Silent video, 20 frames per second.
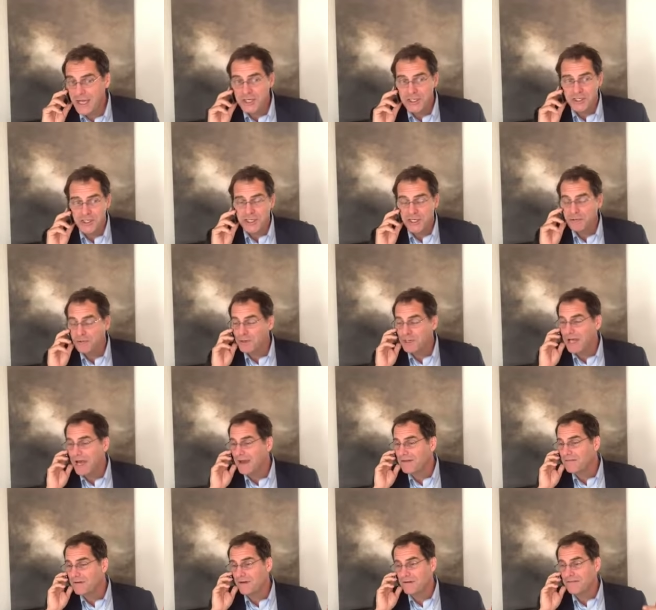She will
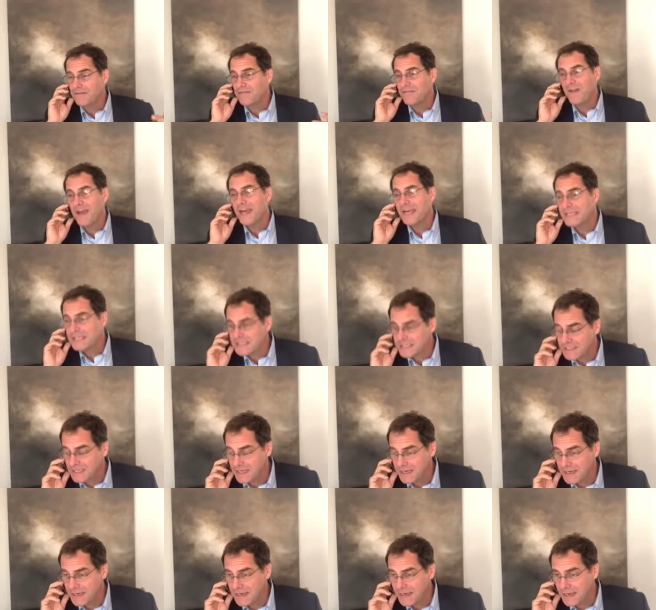have her
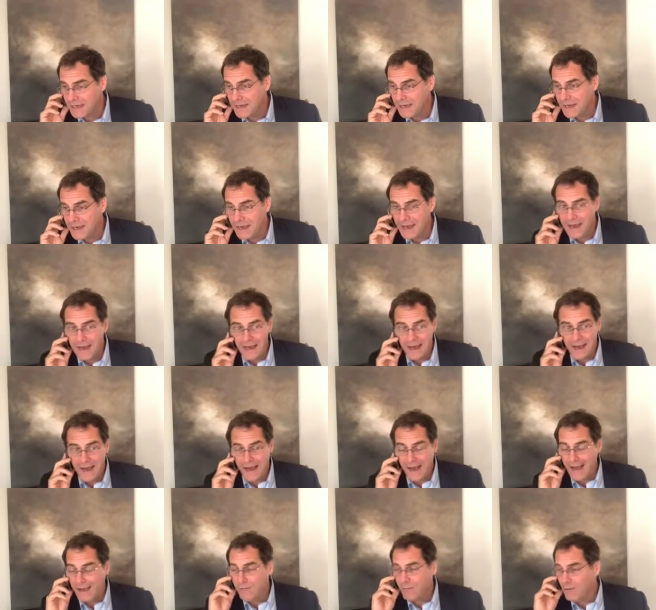figs.
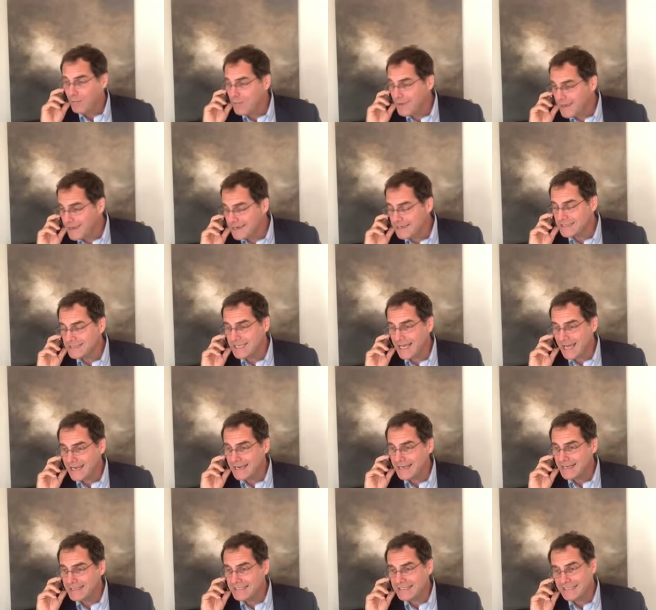I will be in
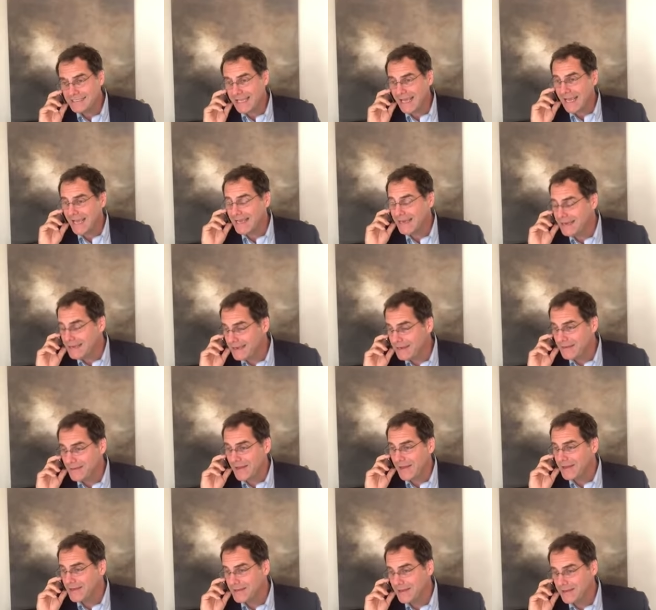attendance. And
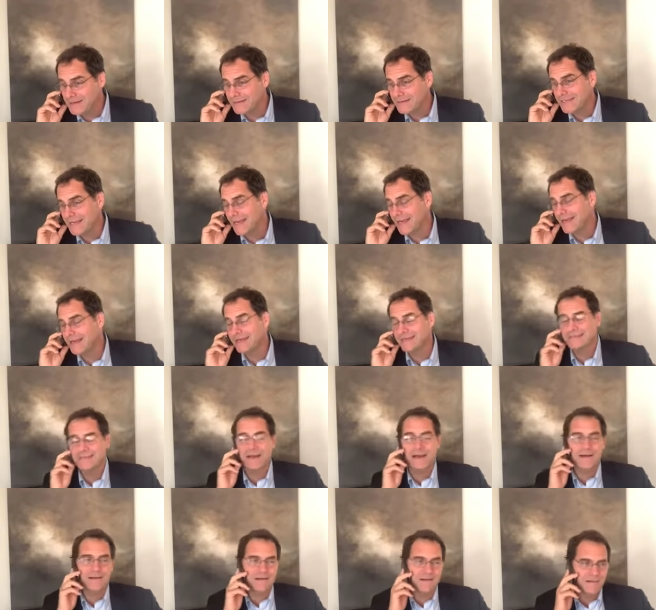it, yeah,
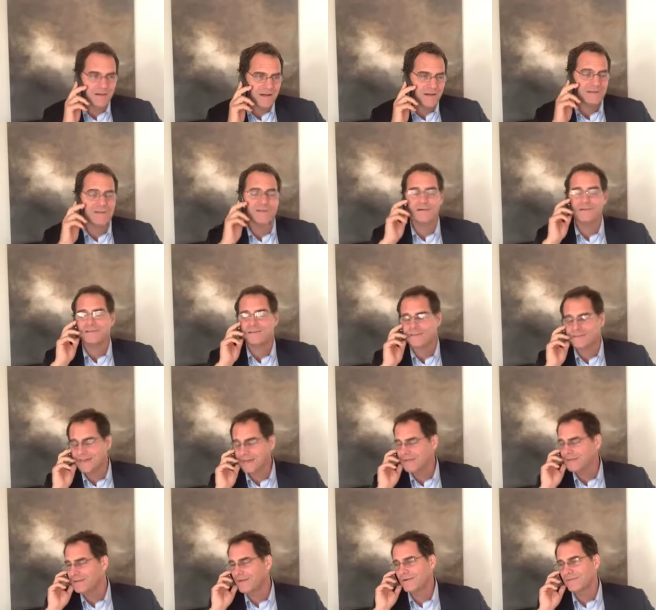no, you're right. Of course.
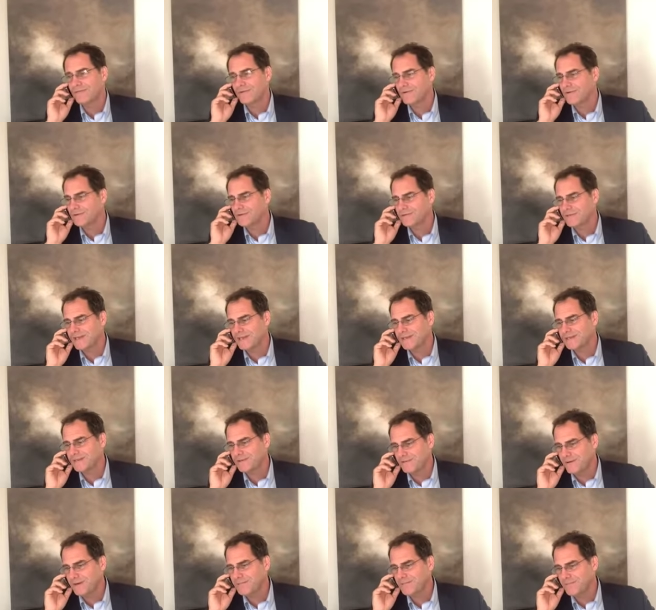Yeah, no, of course we can't.
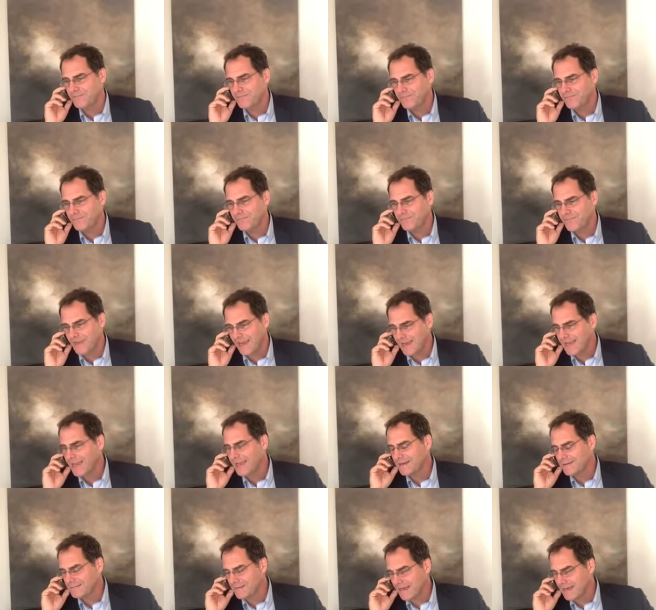You're right. I
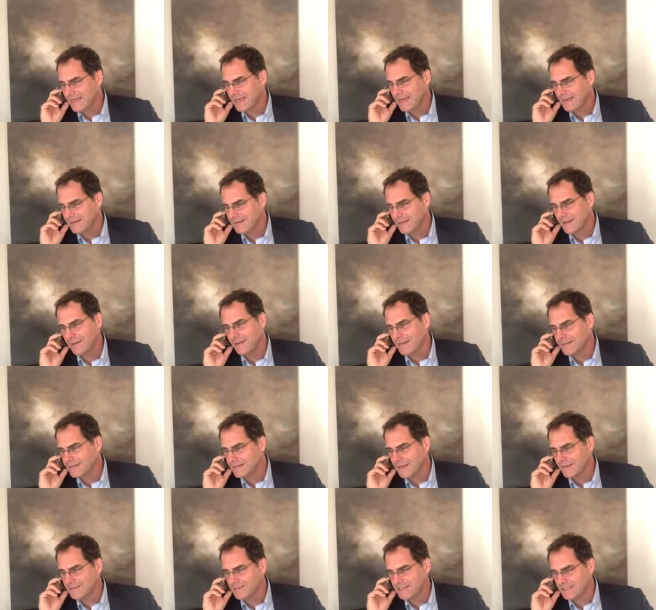get it. I get it. No, I
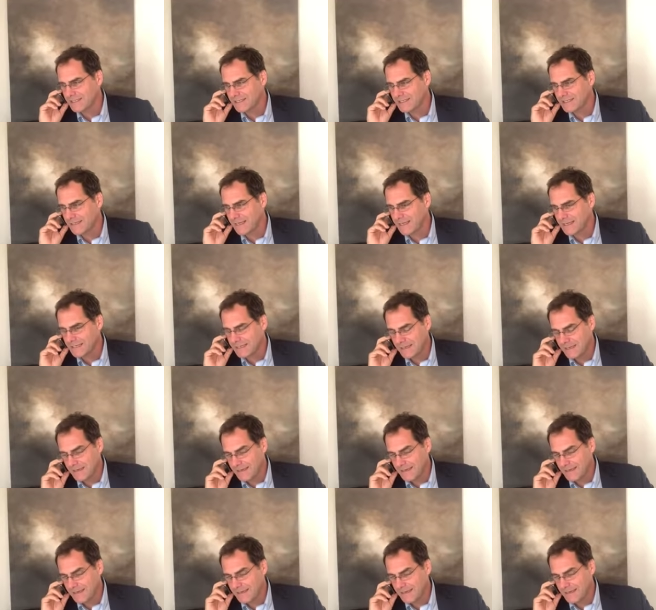was, I was just excited.